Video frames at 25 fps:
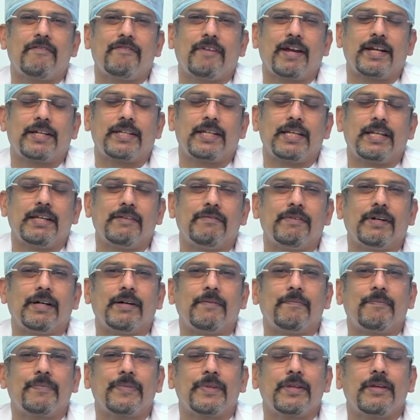fatty liver.
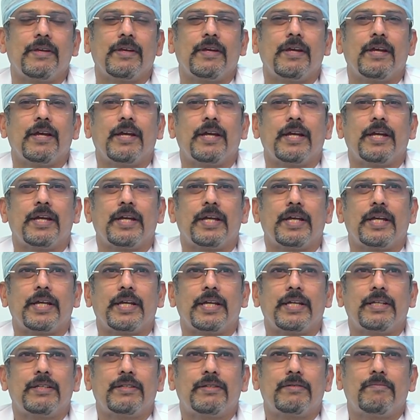
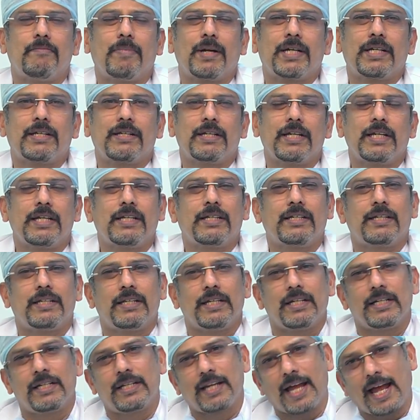But it
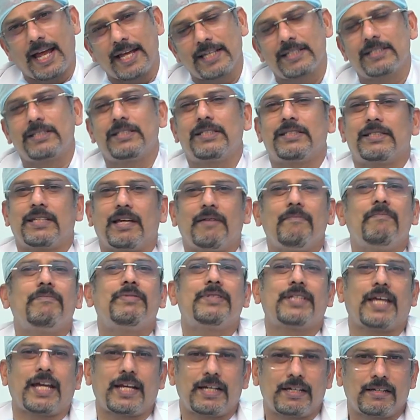has some
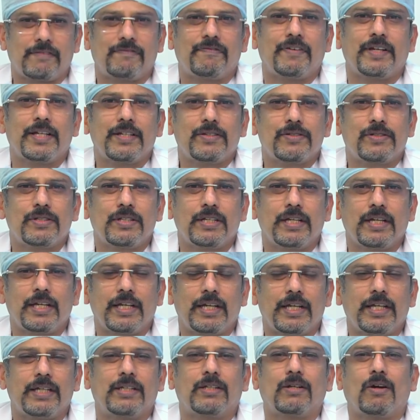side effects.
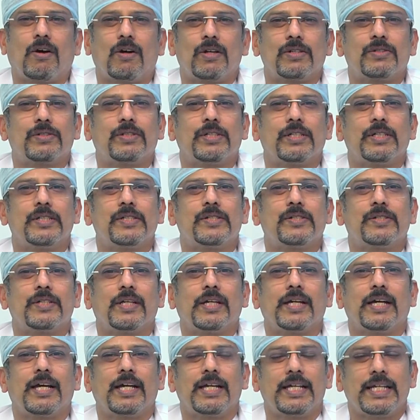It causes
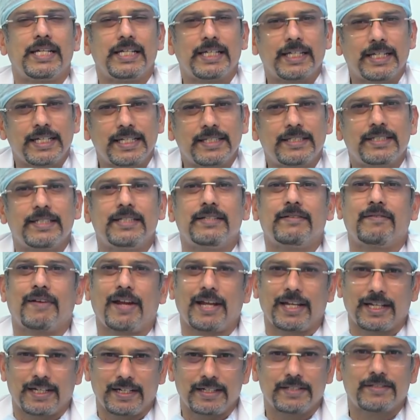increase in
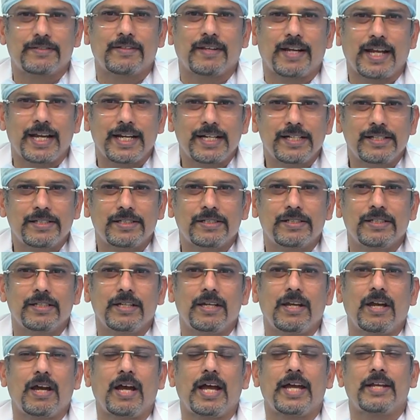
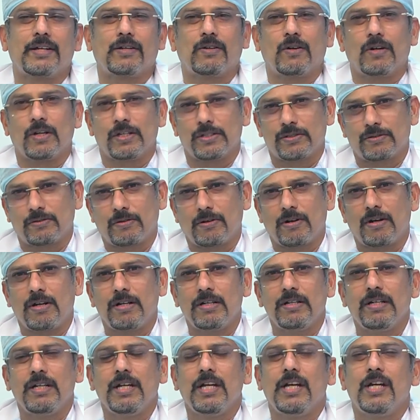triglycerides and
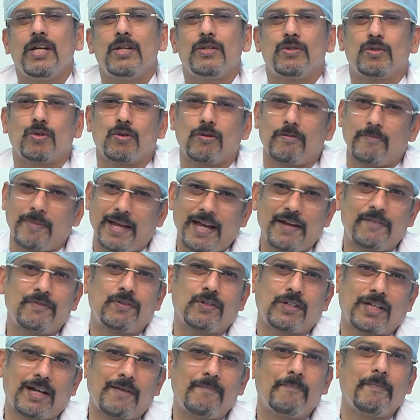cholesterol, so you may have
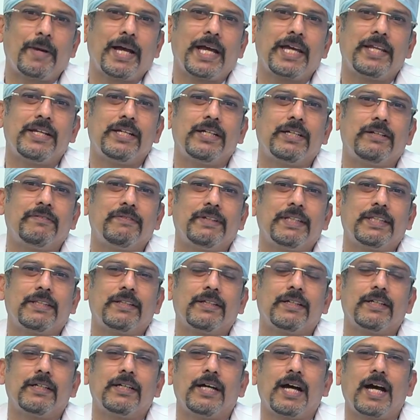to combine it with
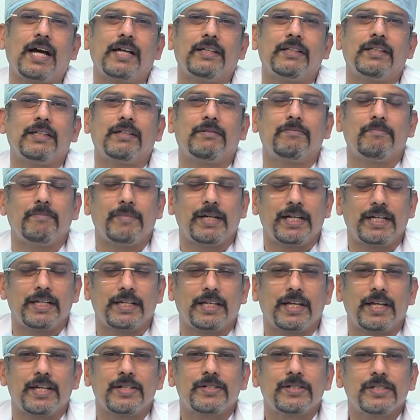other
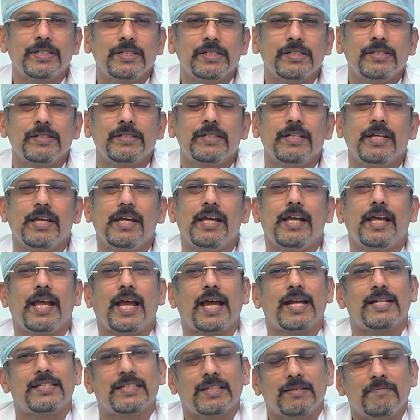medications,
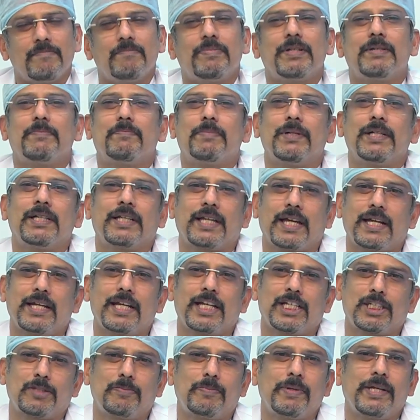and some people can
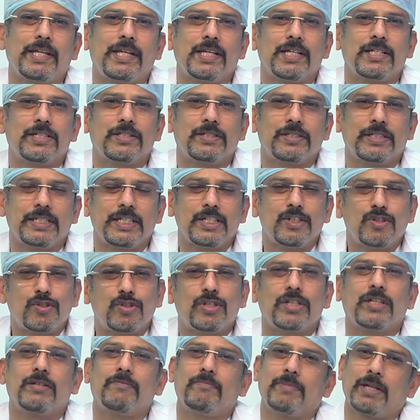experience
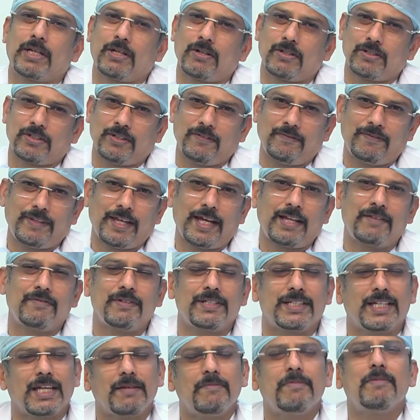itching because of that,
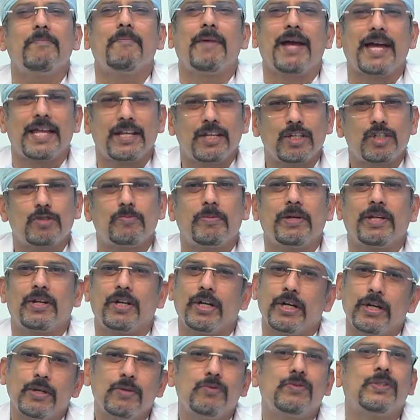which can be managed by
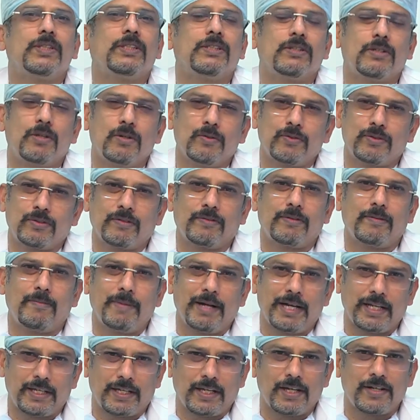reducing the dose of the
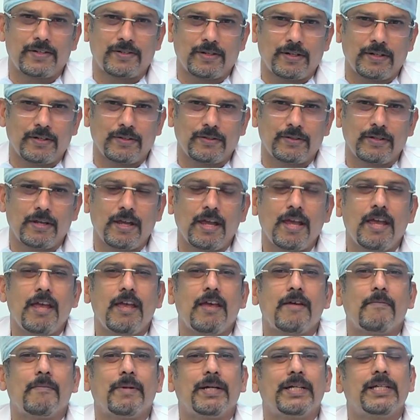medications.
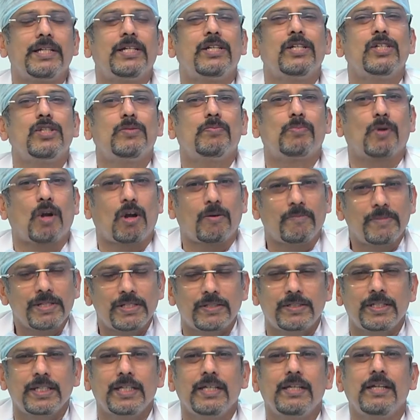But it is
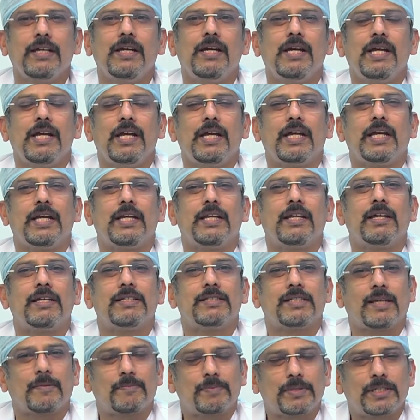promising in a
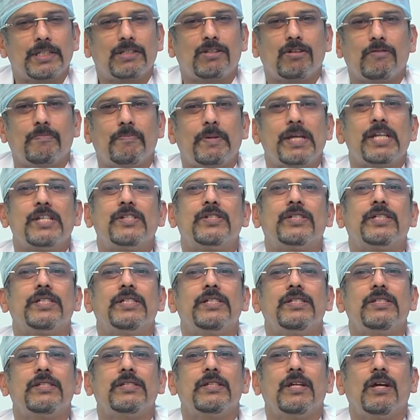subset of
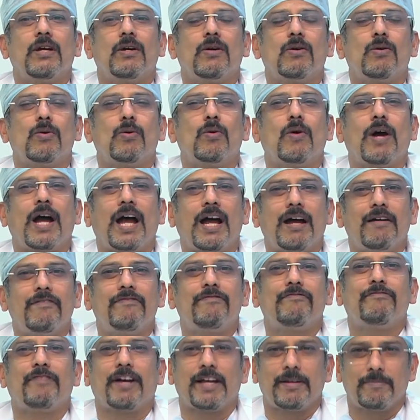patients who have
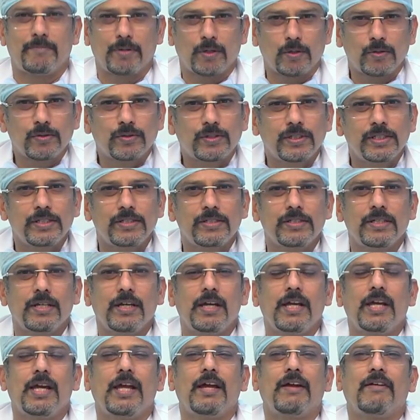
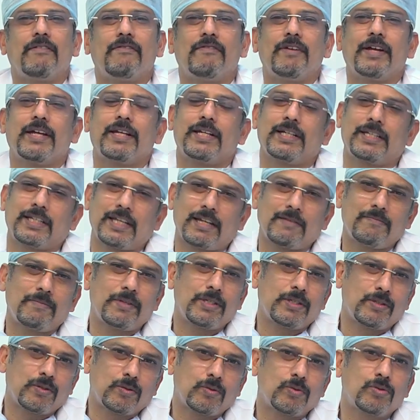fibrosis, where it can
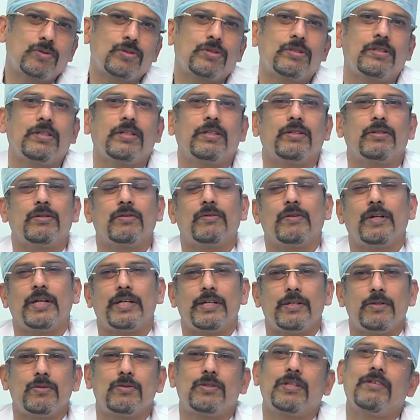be used to
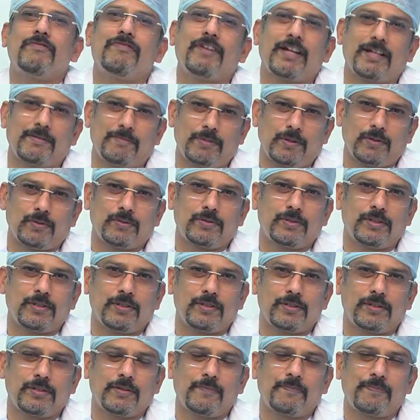reduce the
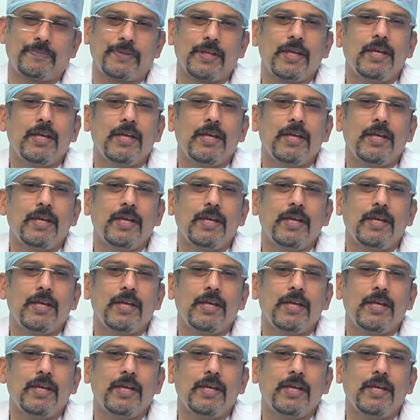fibrosis.